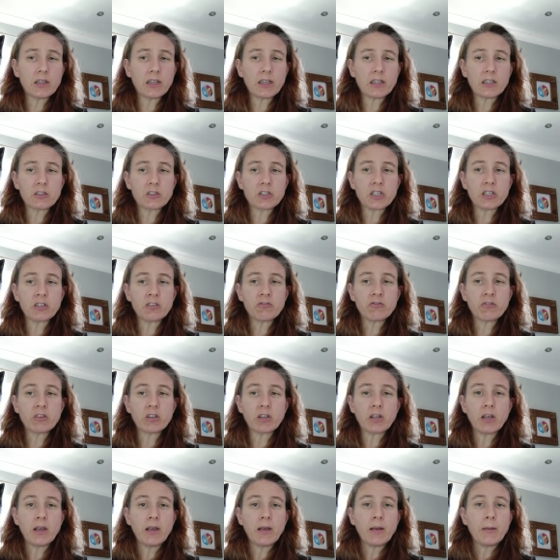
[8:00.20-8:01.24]
her little
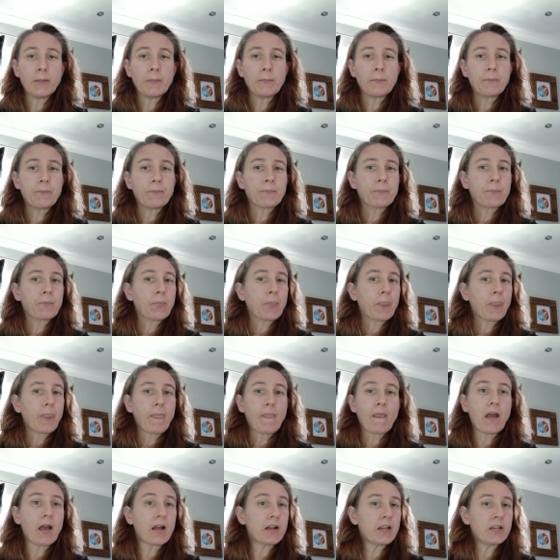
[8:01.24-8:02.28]
children.
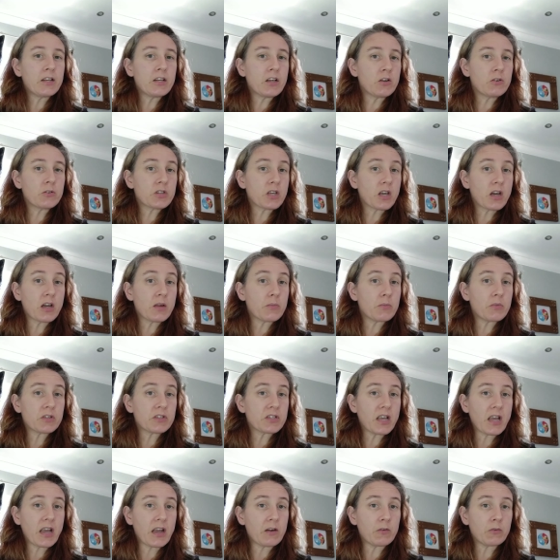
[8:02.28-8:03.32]
And in no time the
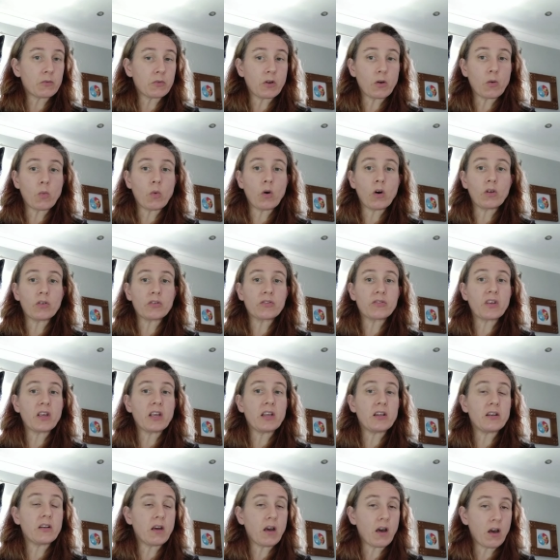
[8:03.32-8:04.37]
town was
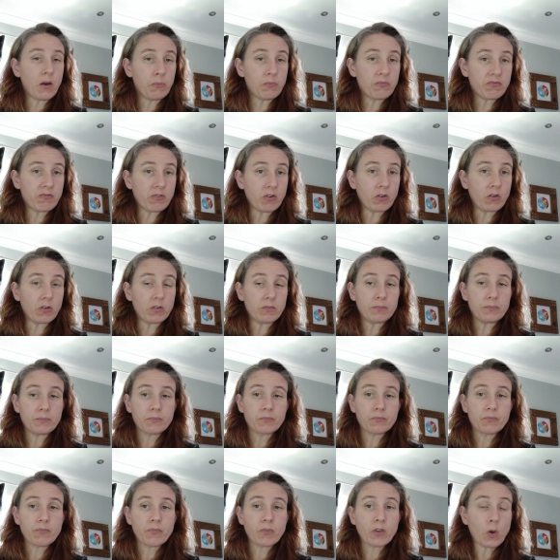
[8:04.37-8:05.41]
in uproar,
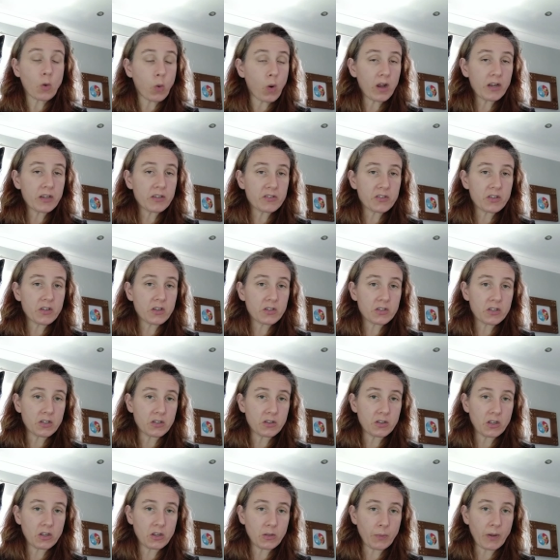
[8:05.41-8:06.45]
quite
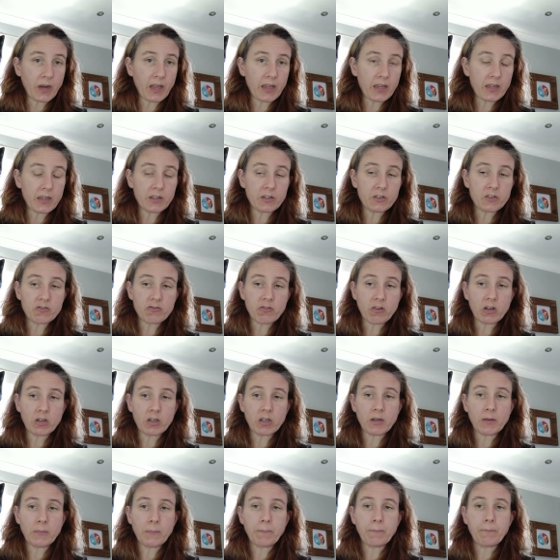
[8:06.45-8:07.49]
certain that the plague had
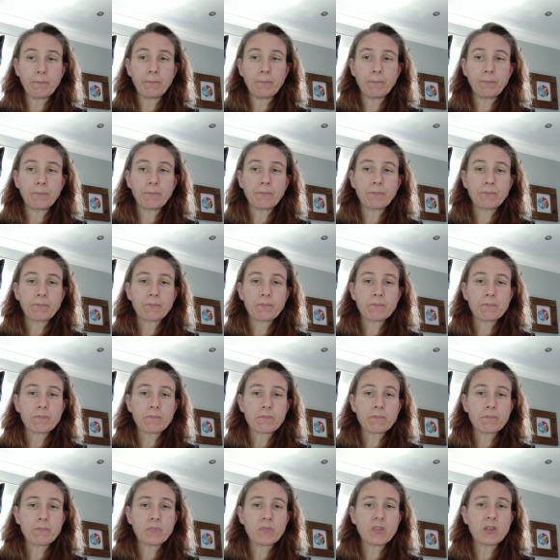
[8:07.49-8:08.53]
struck.
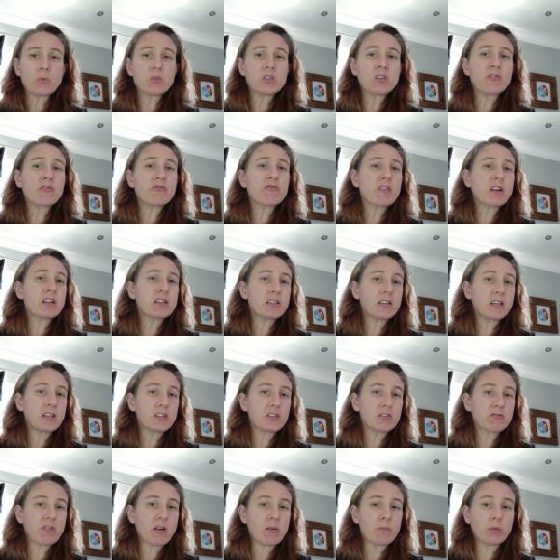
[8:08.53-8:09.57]
There was a frantic
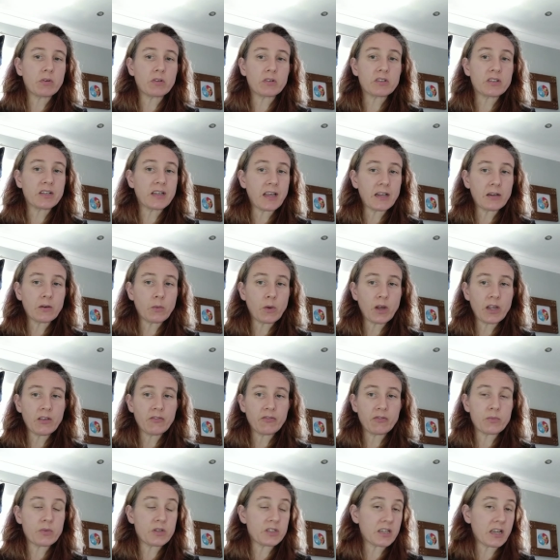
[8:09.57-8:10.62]
scramble to get away
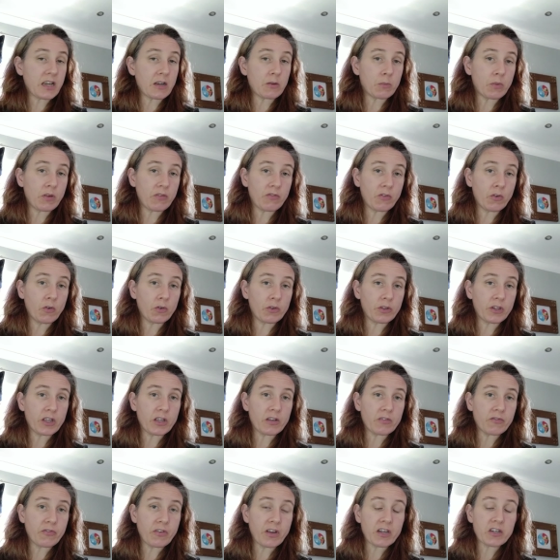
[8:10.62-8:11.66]
from the town before the
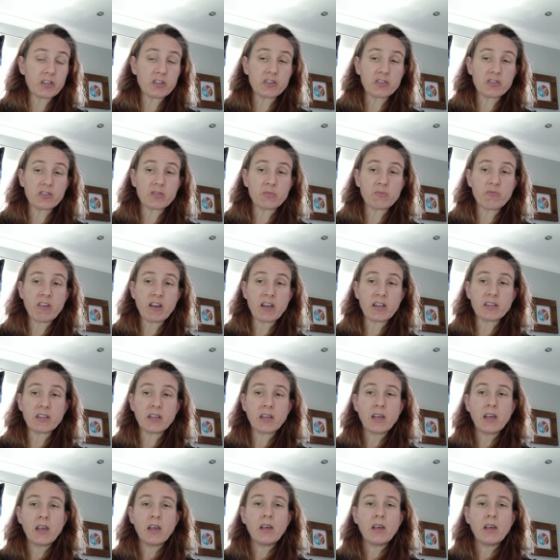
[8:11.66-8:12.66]
infection spread.